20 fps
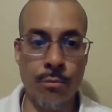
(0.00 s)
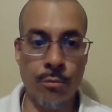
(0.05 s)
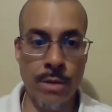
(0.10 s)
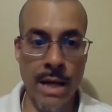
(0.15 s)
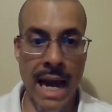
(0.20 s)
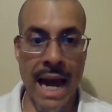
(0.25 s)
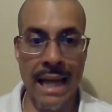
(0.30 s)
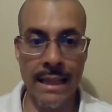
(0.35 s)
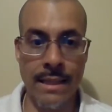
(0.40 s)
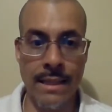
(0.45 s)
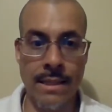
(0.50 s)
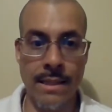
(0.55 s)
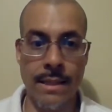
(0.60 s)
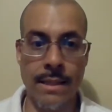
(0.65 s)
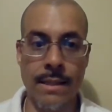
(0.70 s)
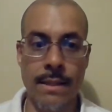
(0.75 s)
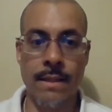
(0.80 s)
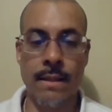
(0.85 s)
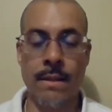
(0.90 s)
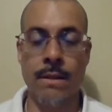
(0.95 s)
reality,
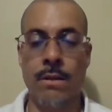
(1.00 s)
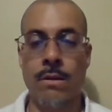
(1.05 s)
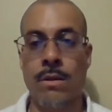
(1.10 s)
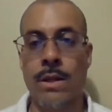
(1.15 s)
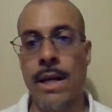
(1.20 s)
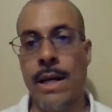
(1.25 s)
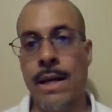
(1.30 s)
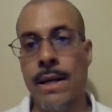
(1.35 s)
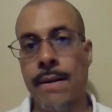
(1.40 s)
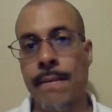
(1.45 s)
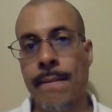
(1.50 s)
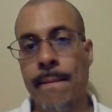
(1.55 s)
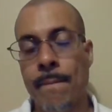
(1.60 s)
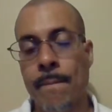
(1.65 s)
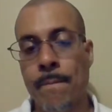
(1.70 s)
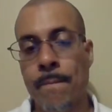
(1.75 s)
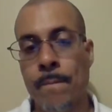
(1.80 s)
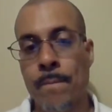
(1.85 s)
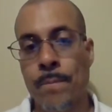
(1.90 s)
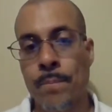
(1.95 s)
okay?
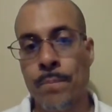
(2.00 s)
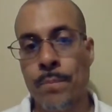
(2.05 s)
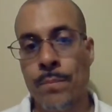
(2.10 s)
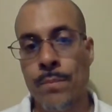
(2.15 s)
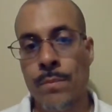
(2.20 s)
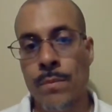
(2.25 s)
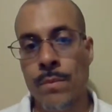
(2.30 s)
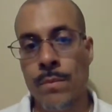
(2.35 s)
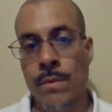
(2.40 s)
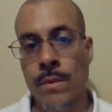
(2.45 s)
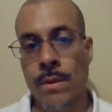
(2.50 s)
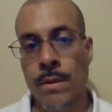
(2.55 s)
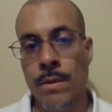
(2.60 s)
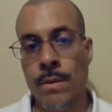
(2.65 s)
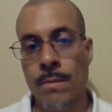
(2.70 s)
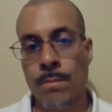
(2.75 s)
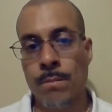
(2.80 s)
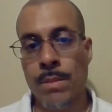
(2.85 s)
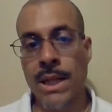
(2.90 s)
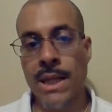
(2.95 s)

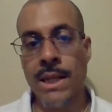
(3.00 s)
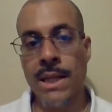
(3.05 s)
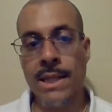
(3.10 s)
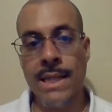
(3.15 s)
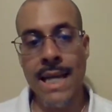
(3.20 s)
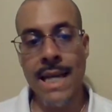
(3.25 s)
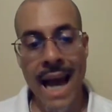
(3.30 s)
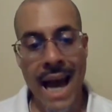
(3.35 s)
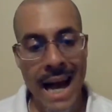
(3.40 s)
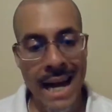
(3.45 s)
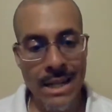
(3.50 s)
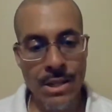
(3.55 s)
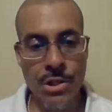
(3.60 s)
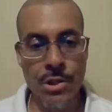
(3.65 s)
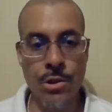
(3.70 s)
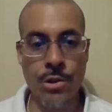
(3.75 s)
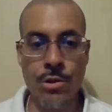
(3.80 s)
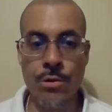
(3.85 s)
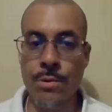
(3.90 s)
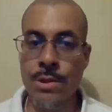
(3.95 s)
Because the
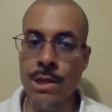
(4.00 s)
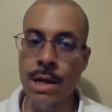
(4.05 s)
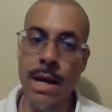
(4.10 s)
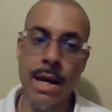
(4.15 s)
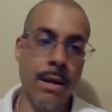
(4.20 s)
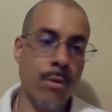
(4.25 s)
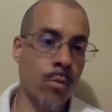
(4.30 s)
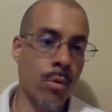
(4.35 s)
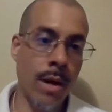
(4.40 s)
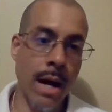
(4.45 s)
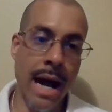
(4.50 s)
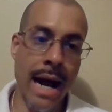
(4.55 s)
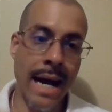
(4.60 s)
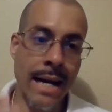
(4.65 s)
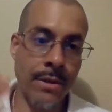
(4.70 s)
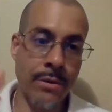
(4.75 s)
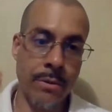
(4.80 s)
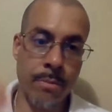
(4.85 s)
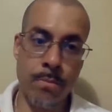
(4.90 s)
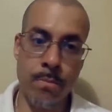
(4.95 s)
actions you take will
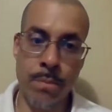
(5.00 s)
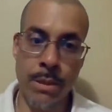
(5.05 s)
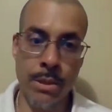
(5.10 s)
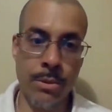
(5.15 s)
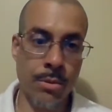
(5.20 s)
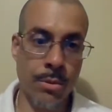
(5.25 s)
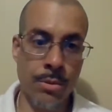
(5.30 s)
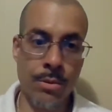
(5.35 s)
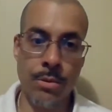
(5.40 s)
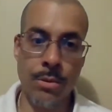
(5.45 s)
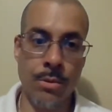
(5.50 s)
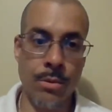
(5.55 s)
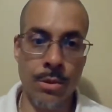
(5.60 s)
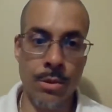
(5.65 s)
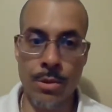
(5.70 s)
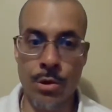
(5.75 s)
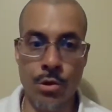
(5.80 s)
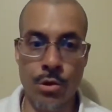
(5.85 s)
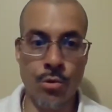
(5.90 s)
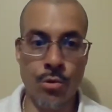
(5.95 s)
either build or
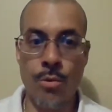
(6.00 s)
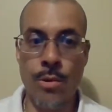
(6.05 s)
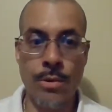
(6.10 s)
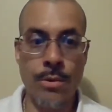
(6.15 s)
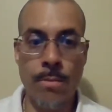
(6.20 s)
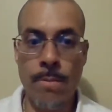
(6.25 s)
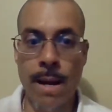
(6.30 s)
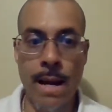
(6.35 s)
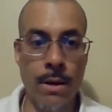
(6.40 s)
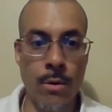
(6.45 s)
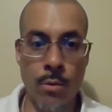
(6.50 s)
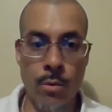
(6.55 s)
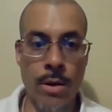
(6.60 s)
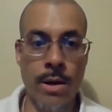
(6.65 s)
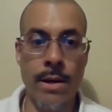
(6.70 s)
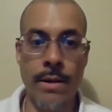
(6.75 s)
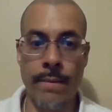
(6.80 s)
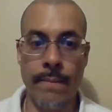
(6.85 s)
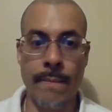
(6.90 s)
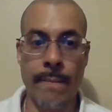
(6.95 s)
destroy, no matter
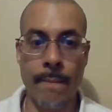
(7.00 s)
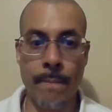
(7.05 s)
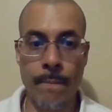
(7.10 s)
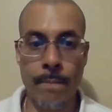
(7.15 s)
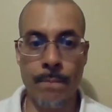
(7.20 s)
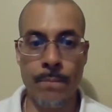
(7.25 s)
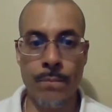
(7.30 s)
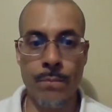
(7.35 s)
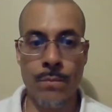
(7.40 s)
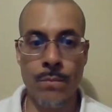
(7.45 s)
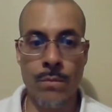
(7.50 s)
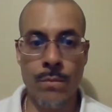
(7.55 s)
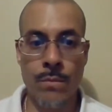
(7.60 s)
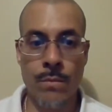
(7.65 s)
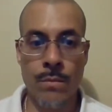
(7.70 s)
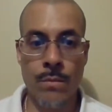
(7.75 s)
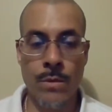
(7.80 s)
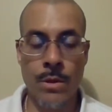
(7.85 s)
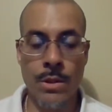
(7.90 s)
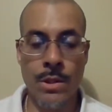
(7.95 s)
what.
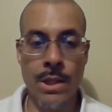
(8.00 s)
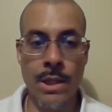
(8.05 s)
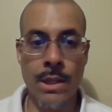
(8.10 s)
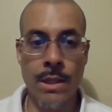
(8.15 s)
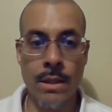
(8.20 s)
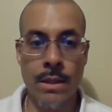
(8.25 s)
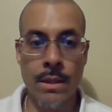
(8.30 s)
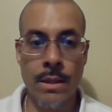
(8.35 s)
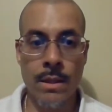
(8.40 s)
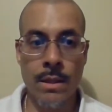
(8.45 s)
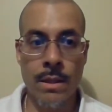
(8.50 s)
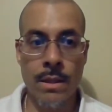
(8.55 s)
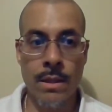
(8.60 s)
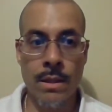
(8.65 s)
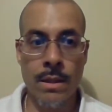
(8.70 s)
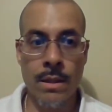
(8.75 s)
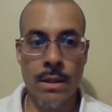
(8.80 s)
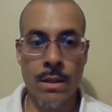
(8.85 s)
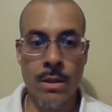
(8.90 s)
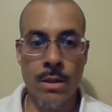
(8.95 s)
You see?
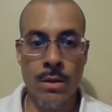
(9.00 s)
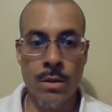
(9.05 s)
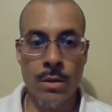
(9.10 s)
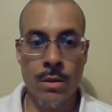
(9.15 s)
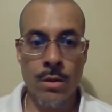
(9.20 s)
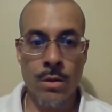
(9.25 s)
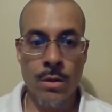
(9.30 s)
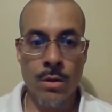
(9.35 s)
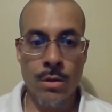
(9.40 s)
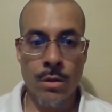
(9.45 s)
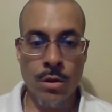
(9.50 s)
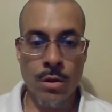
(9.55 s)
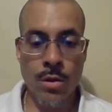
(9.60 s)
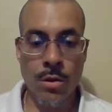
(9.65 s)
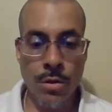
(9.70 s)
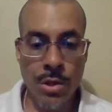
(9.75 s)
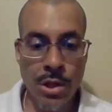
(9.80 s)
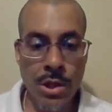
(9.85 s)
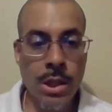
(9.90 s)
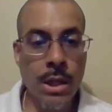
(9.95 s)

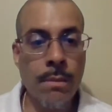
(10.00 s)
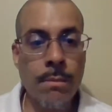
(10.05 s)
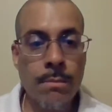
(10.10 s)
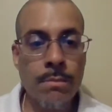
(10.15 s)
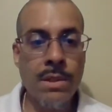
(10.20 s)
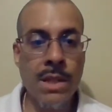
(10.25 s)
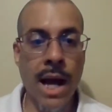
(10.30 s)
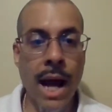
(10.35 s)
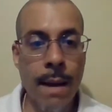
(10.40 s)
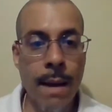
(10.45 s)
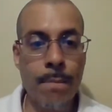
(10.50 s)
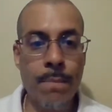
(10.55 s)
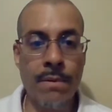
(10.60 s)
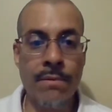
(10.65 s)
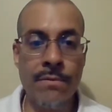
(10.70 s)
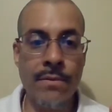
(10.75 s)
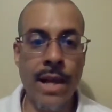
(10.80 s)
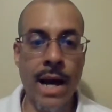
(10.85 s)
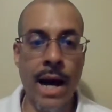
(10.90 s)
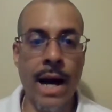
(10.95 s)
So some type
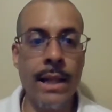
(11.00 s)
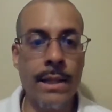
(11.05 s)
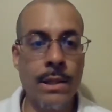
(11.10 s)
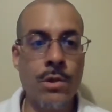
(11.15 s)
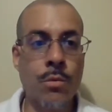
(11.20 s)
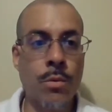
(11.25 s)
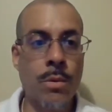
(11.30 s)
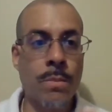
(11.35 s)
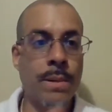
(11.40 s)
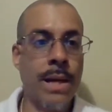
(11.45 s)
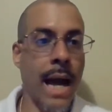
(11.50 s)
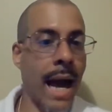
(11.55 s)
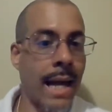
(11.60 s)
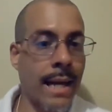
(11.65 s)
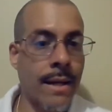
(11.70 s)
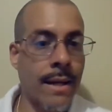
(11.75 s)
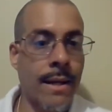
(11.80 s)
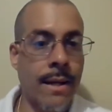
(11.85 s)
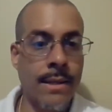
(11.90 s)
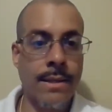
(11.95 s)
of knowledge will be
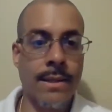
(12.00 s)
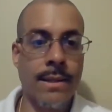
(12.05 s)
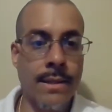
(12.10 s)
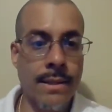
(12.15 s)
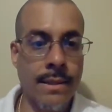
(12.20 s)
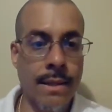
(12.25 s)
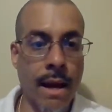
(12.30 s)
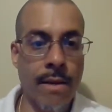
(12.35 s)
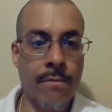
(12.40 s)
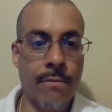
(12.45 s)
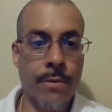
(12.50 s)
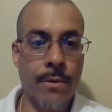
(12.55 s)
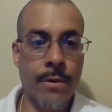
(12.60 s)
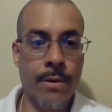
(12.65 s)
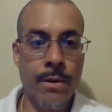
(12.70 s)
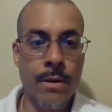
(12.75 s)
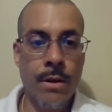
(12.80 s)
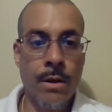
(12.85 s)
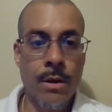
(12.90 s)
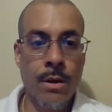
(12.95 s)
added onto the
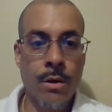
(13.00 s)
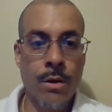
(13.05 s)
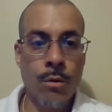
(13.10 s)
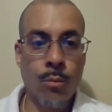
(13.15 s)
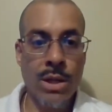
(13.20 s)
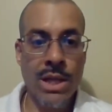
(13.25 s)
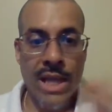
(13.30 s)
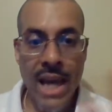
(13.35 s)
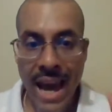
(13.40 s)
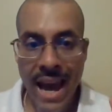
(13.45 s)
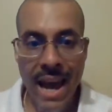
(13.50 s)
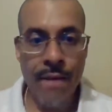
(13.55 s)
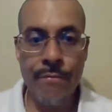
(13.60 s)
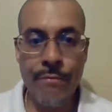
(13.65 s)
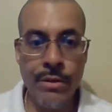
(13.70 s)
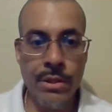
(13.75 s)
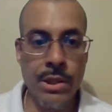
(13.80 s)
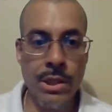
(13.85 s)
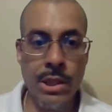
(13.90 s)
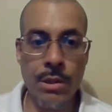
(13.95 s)
cipher with
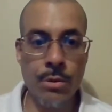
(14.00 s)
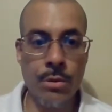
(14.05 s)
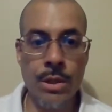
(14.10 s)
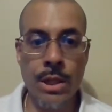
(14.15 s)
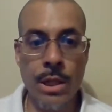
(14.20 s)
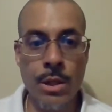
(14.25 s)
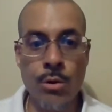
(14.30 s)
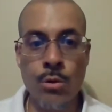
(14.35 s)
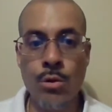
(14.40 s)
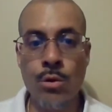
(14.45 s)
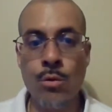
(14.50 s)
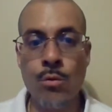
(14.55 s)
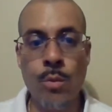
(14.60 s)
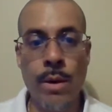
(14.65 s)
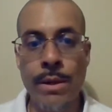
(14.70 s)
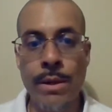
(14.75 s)
every single thing you do,